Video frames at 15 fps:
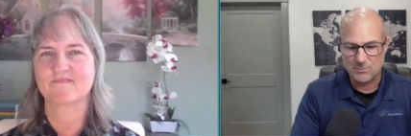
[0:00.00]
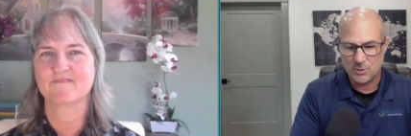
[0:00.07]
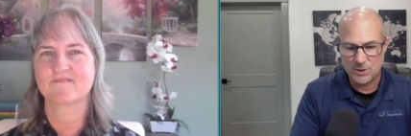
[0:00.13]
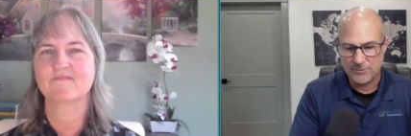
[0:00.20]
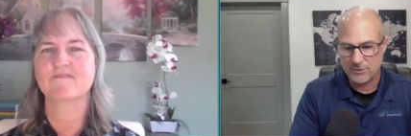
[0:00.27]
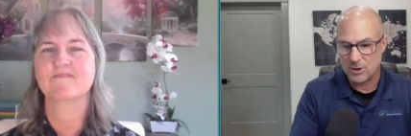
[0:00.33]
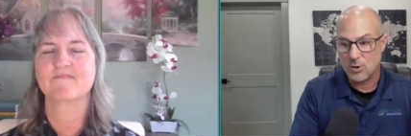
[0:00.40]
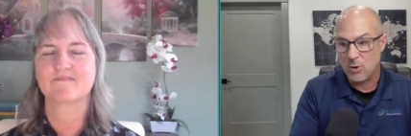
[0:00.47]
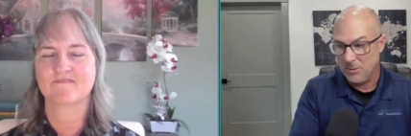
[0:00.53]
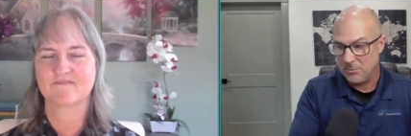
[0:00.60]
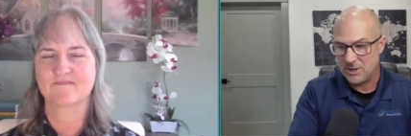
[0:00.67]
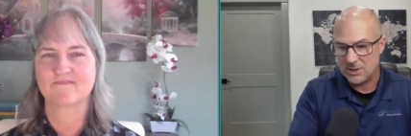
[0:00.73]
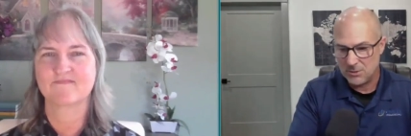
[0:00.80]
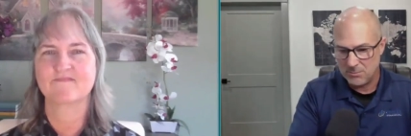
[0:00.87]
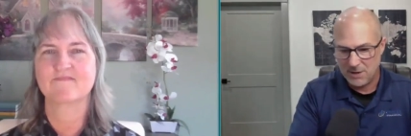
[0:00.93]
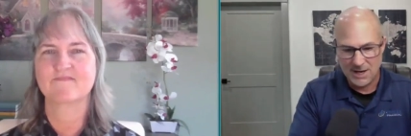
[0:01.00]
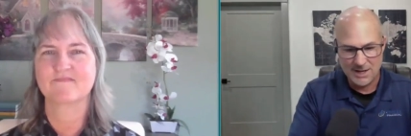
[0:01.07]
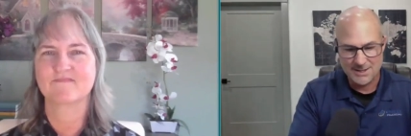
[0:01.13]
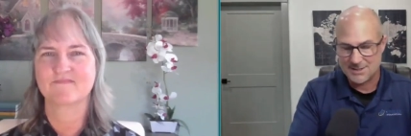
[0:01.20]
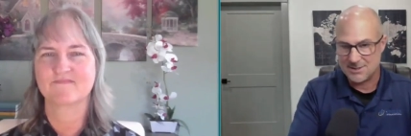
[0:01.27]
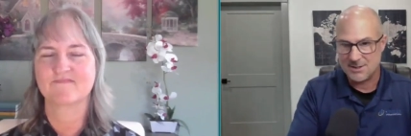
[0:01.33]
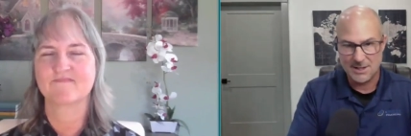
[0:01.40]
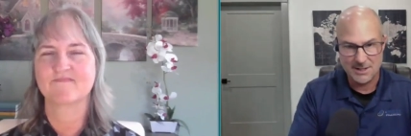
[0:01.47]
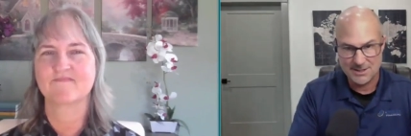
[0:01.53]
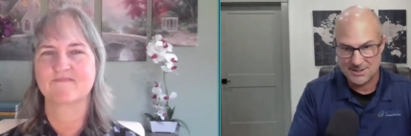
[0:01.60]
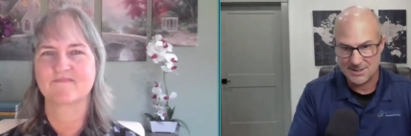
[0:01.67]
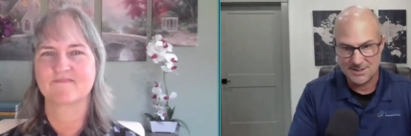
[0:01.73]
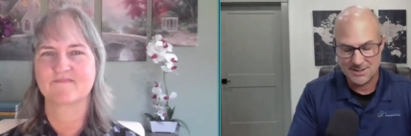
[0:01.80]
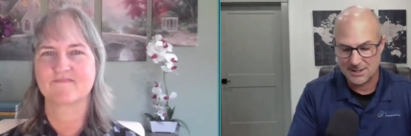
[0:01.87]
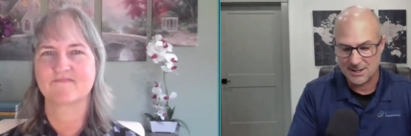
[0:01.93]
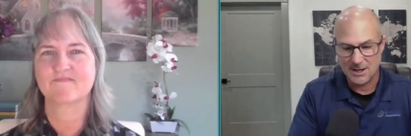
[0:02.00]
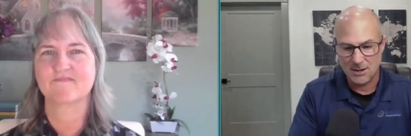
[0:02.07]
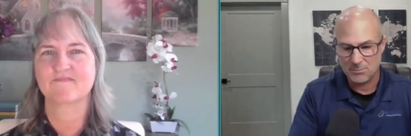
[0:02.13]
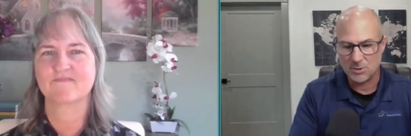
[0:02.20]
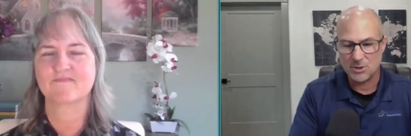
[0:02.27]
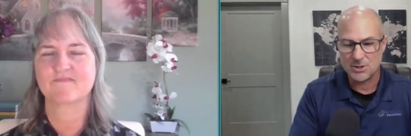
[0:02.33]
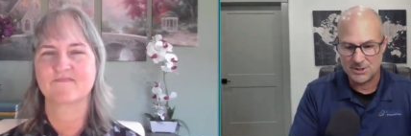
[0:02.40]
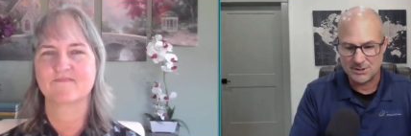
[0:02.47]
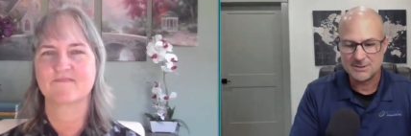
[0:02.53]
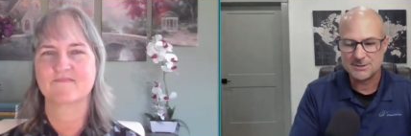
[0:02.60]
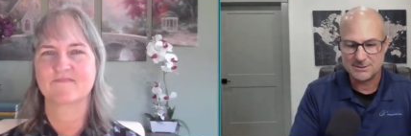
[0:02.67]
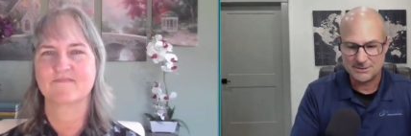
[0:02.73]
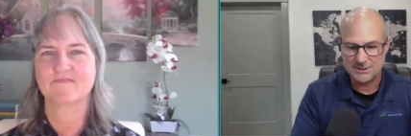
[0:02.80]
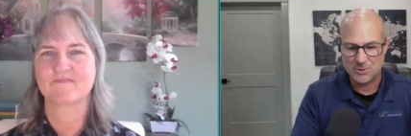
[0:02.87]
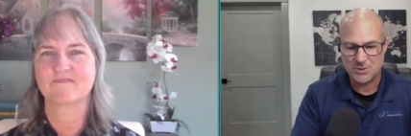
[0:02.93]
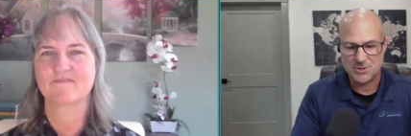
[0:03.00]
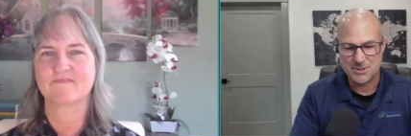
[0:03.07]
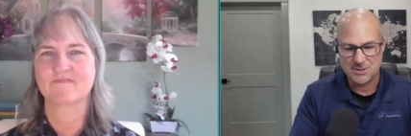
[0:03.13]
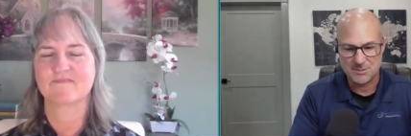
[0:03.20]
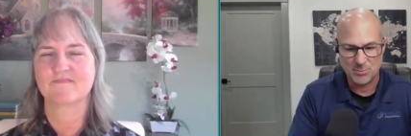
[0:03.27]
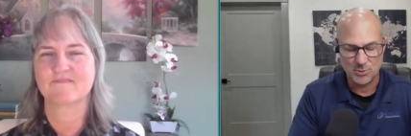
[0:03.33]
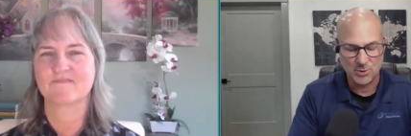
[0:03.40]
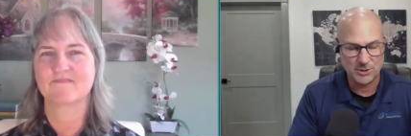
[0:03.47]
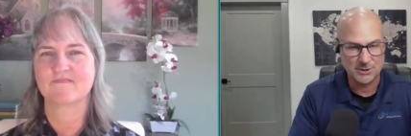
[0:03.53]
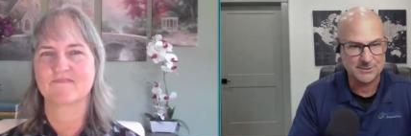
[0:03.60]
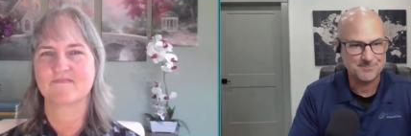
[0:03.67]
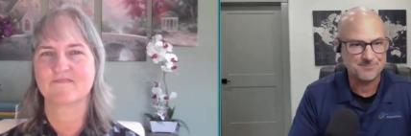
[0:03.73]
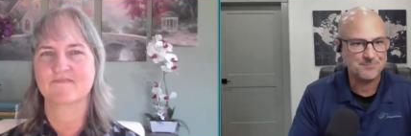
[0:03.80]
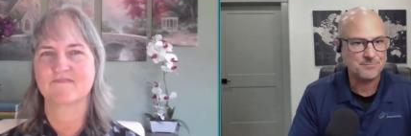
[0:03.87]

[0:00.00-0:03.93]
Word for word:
Speaker 1: whatever equipment you buy isn't isn't encumbered which is important